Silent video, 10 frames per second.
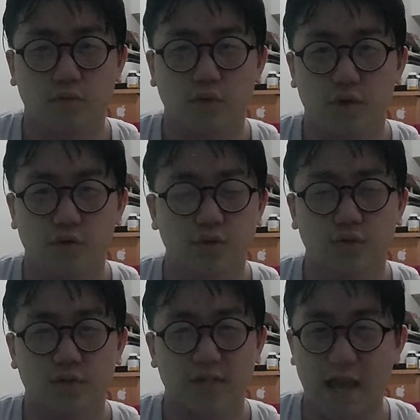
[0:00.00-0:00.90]
All you need to
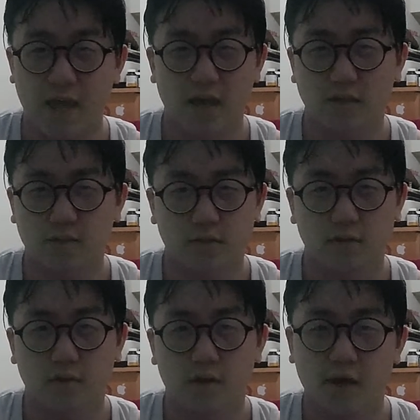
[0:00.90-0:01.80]
do is take it.
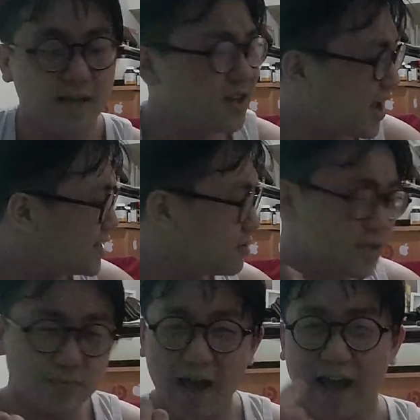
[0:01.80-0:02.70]
Is the lighting on
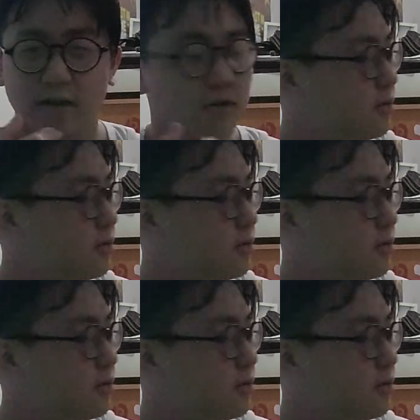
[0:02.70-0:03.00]
this bad?